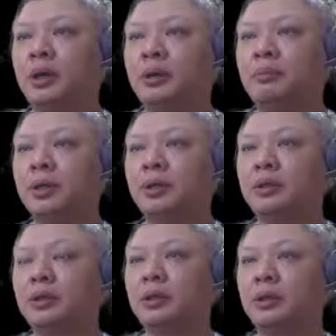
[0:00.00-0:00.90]
and black
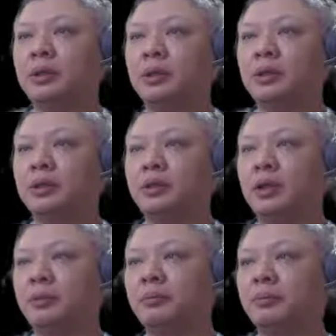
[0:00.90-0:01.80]
did the
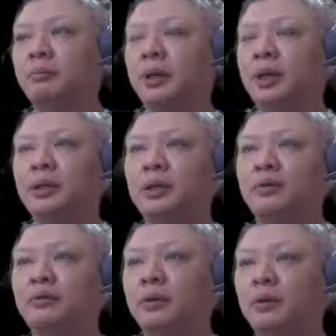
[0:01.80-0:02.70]
same, but
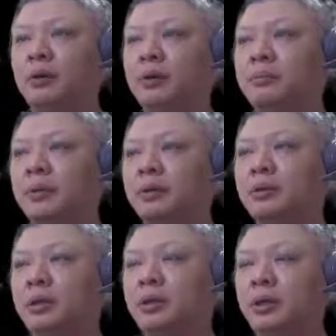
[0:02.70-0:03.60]
he forgot about
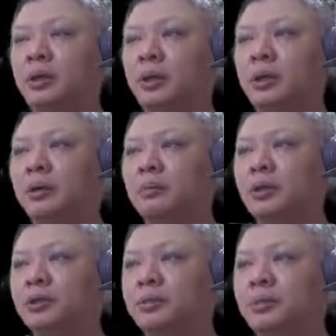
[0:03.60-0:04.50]
the
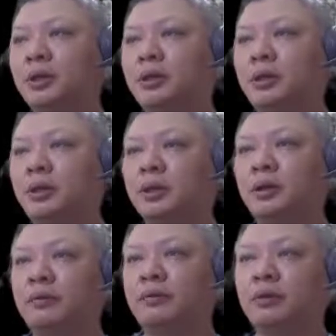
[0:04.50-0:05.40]
possibility
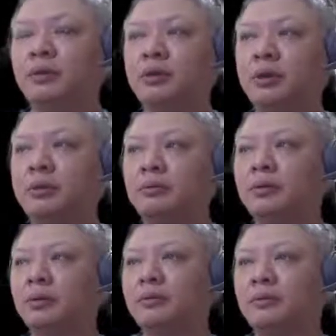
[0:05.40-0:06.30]
of a 4 chariot
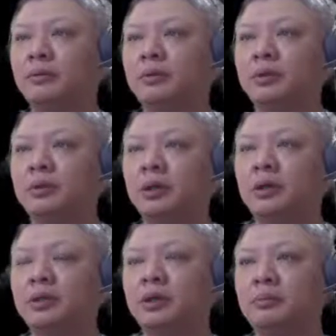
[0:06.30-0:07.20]
rendezvous.
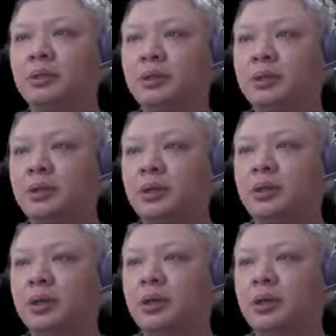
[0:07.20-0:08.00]
Now, as can be seen,